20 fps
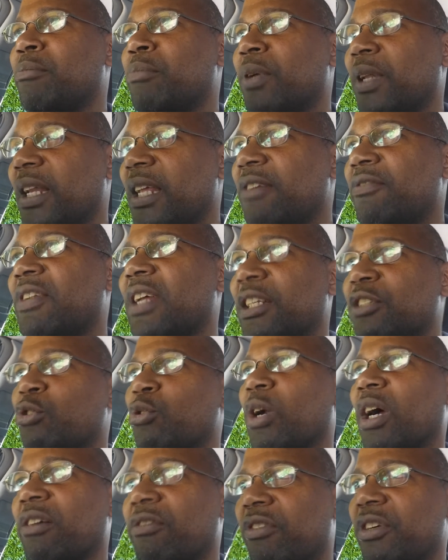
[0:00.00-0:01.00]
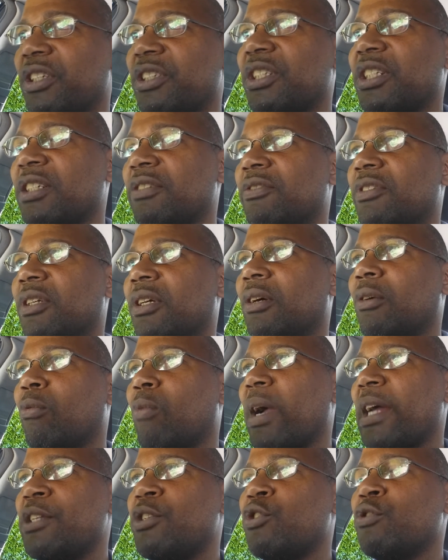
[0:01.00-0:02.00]
believe that you have received.
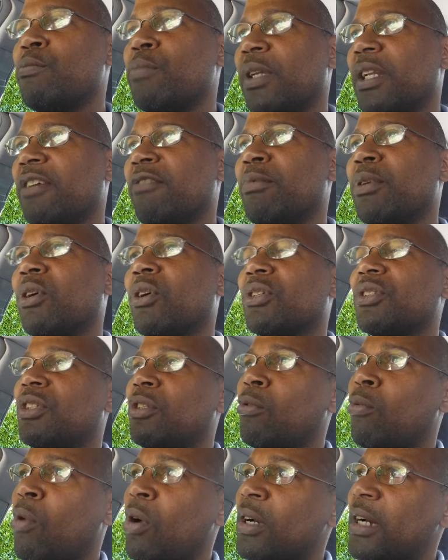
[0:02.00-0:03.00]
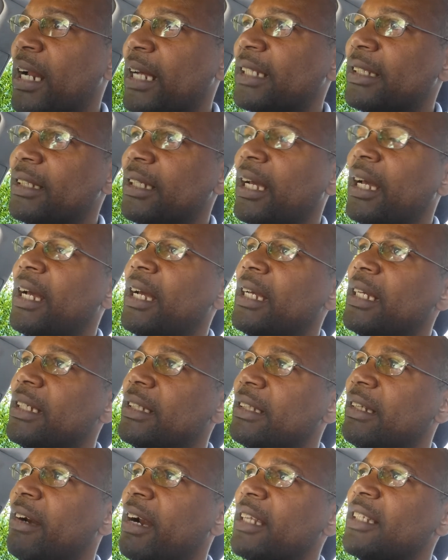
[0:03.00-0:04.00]
Why do you believe? Because the one that
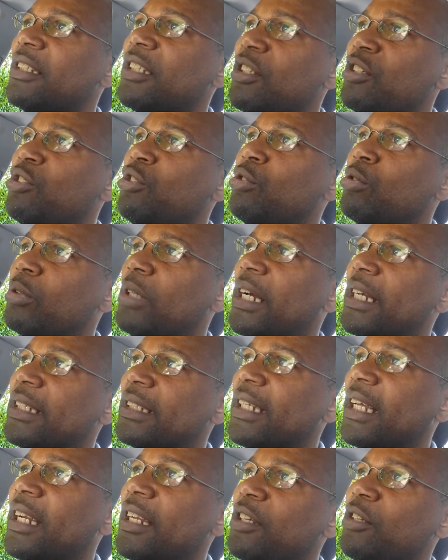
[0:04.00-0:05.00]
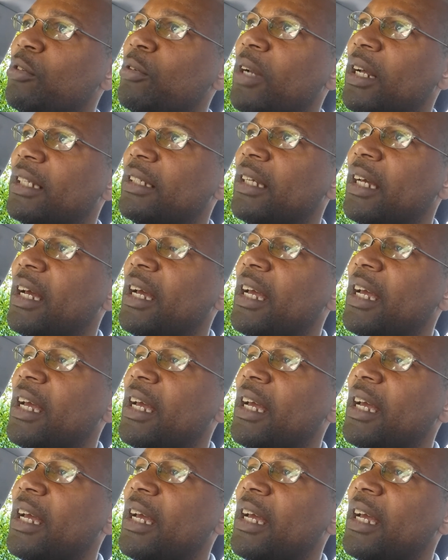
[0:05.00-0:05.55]
is granting you, that is telling you that